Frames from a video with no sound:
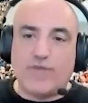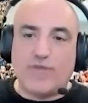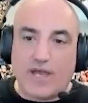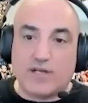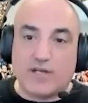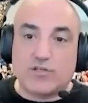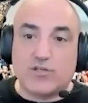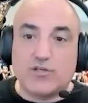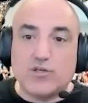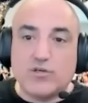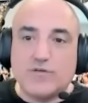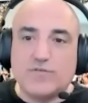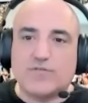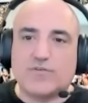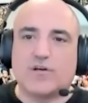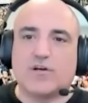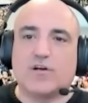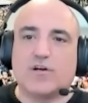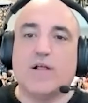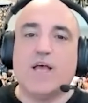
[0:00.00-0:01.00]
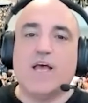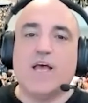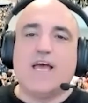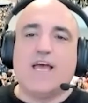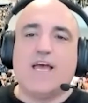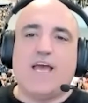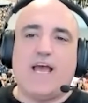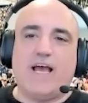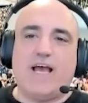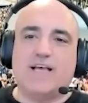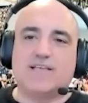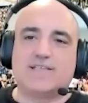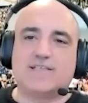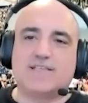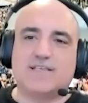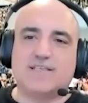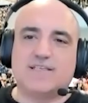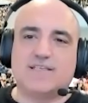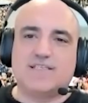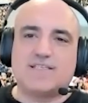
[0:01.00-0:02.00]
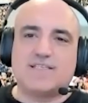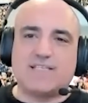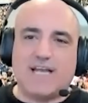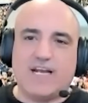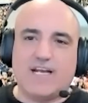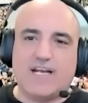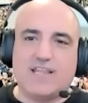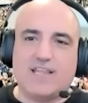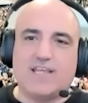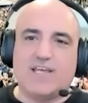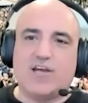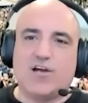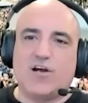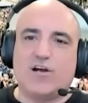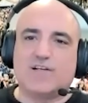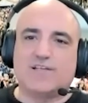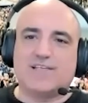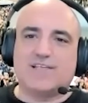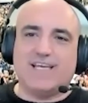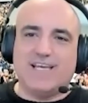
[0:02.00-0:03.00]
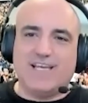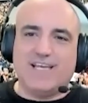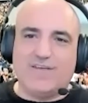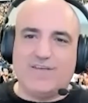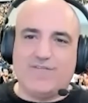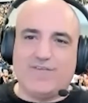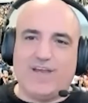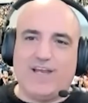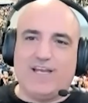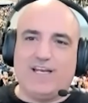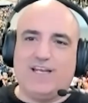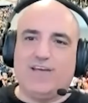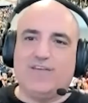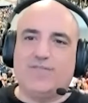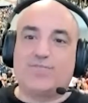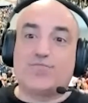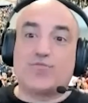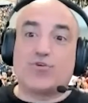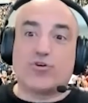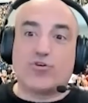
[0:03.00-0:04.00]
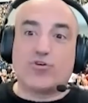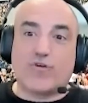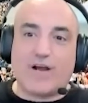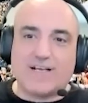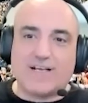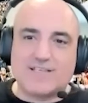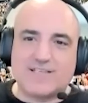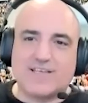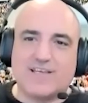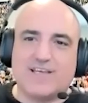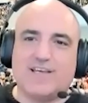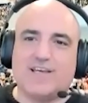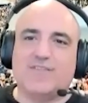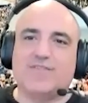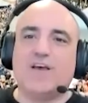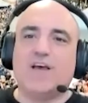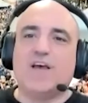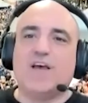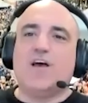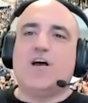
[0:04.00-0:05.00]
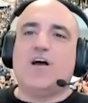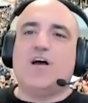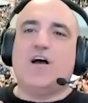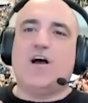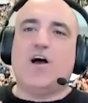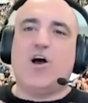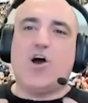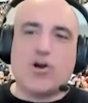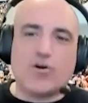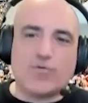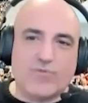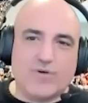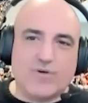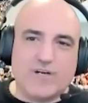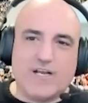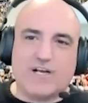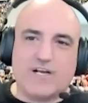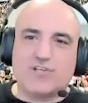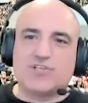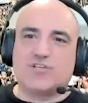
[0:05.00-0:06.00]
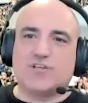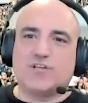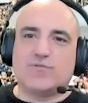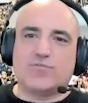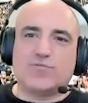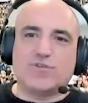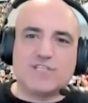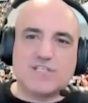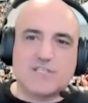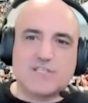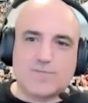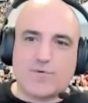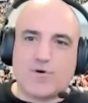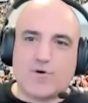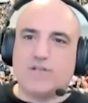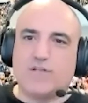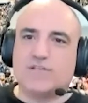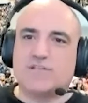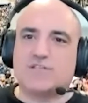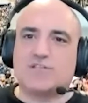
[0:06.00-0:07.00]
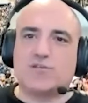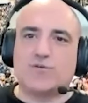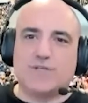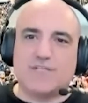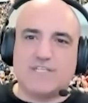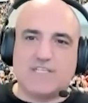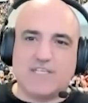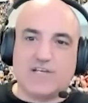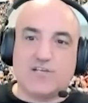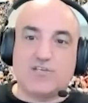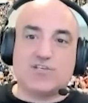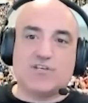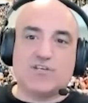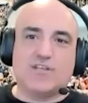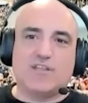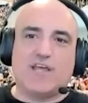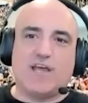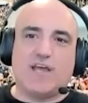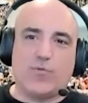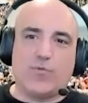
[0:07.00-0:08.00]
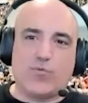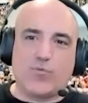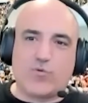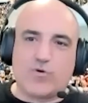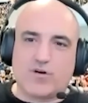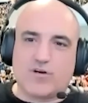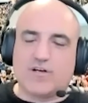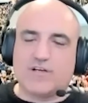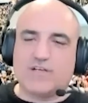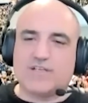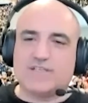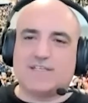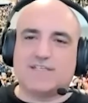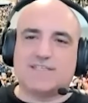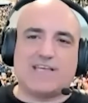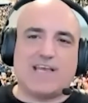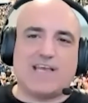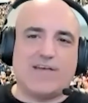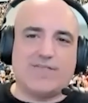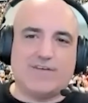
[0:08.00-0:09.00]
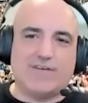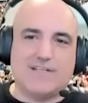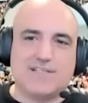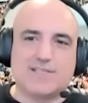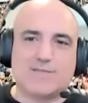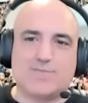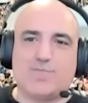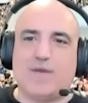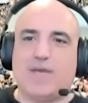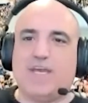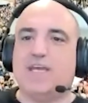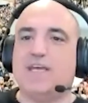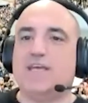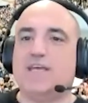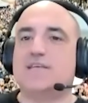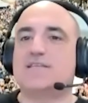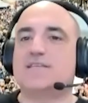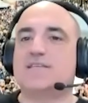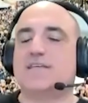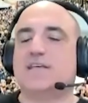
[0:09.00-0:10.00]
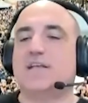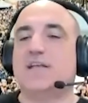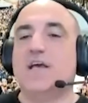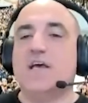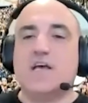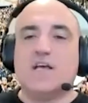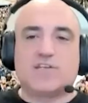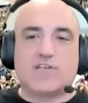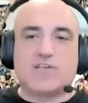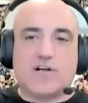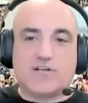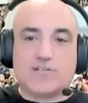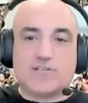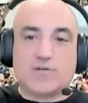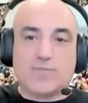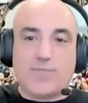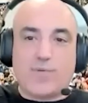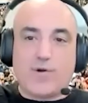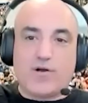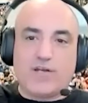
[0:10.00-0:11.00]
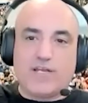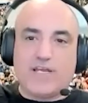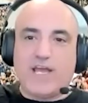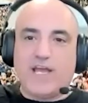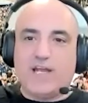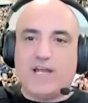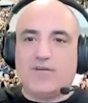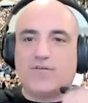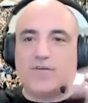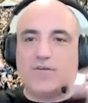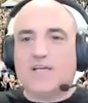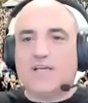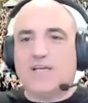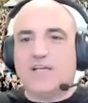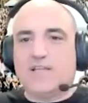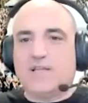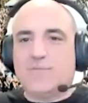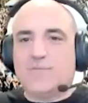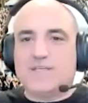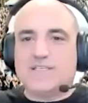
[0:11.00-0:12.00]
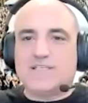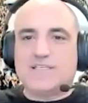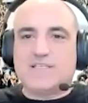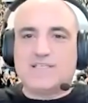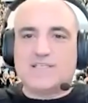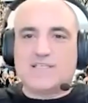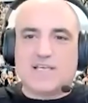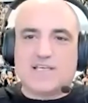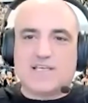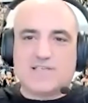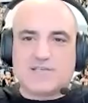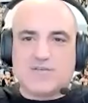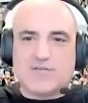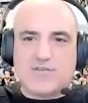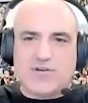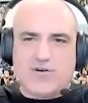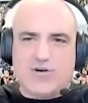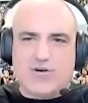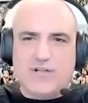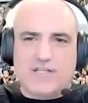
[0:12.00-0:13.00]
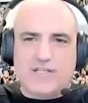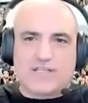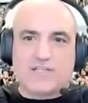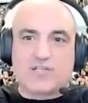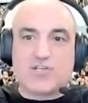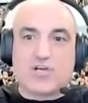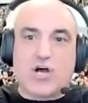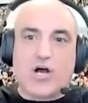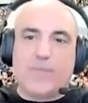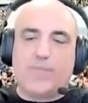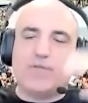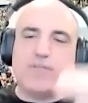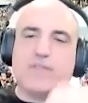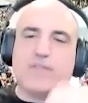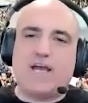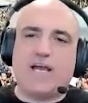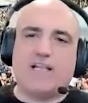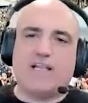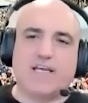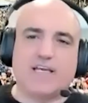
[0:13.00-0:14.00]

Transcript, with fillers: Vancouver as this state of the art, innovative, progressive uh, harm reduction response to addiction that works, that's evidence based. And Dr. Bonnie Henry and the BCCSU, they're all at the top of that.